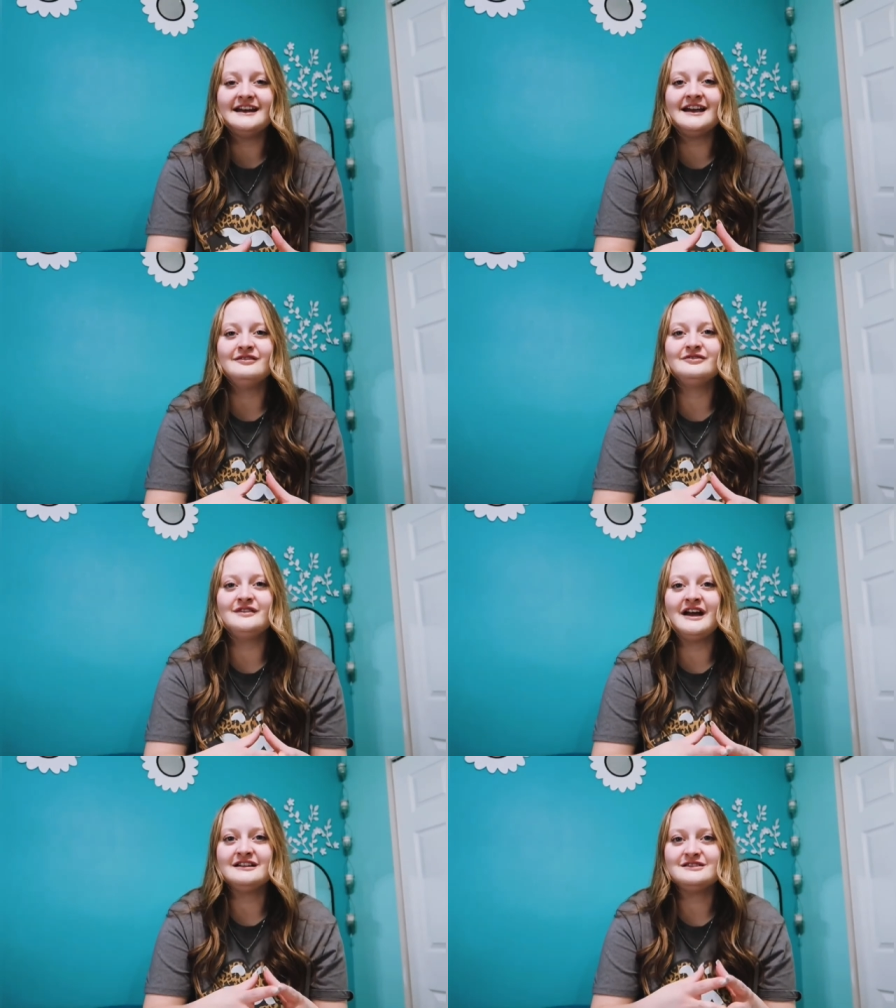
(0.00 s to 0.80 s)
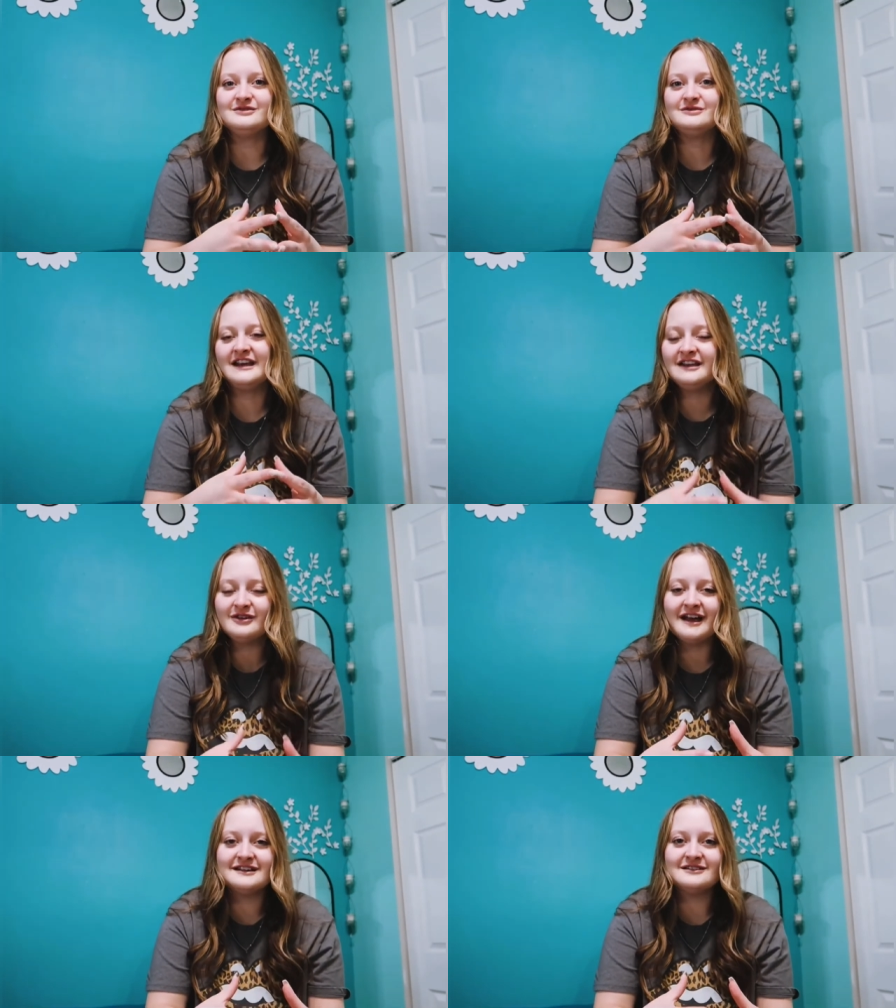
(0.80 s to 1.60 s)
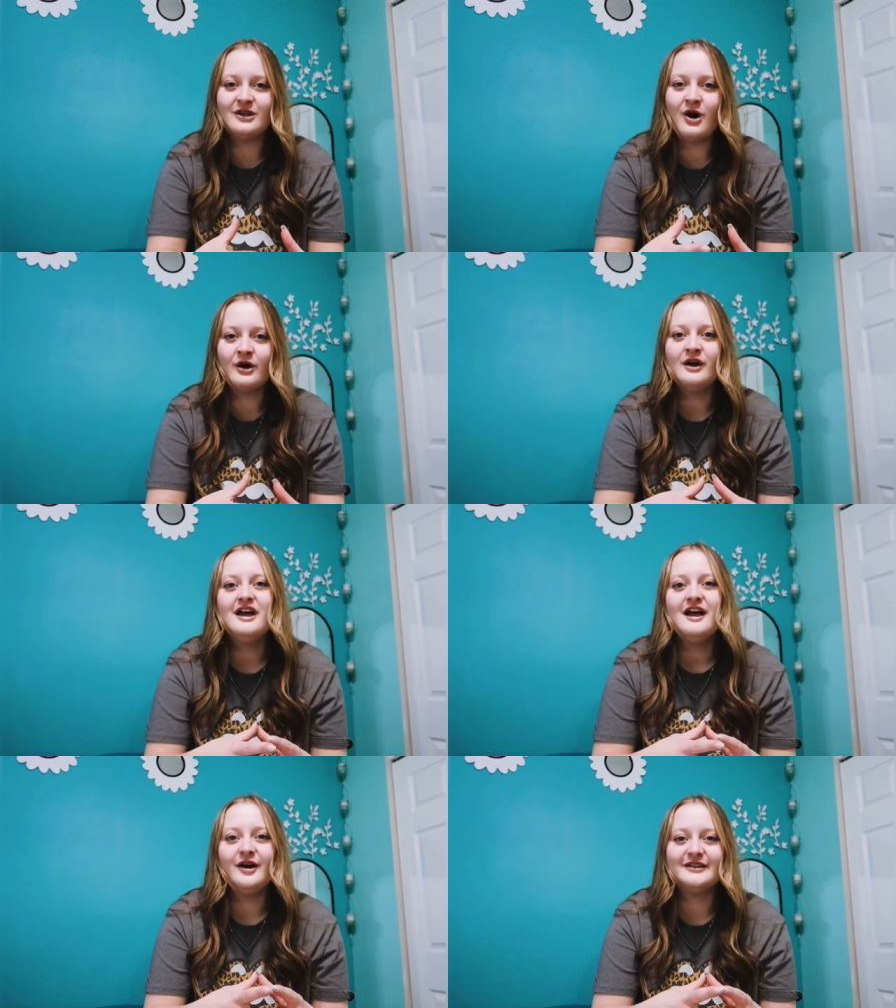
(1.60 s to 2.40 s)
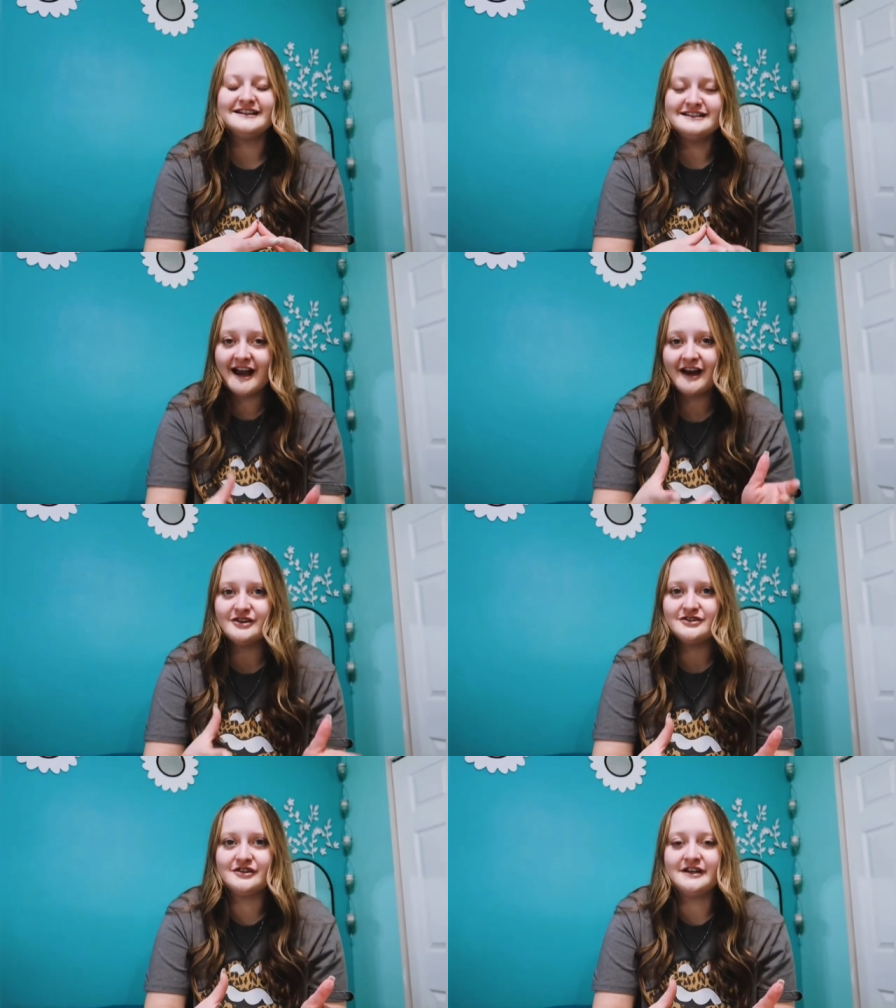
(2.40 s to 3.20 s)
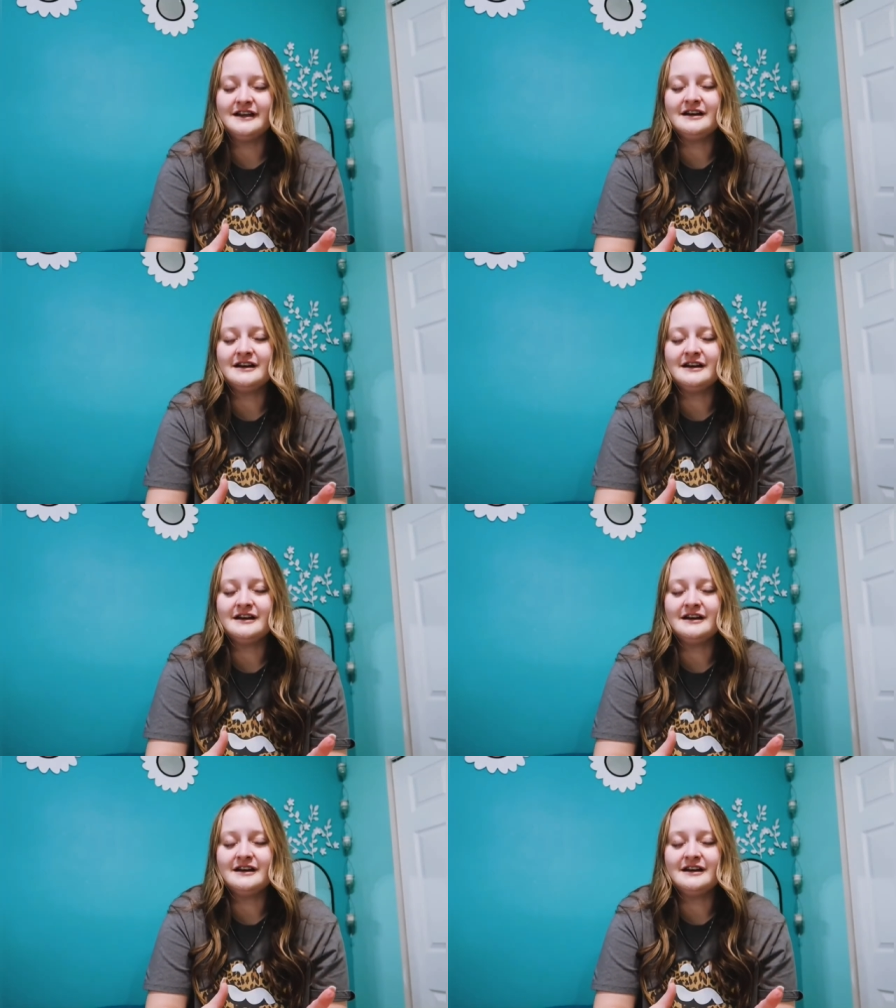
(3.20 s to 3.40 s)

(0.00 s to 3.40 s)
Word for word: and I've got to take you guys along on the entire journey,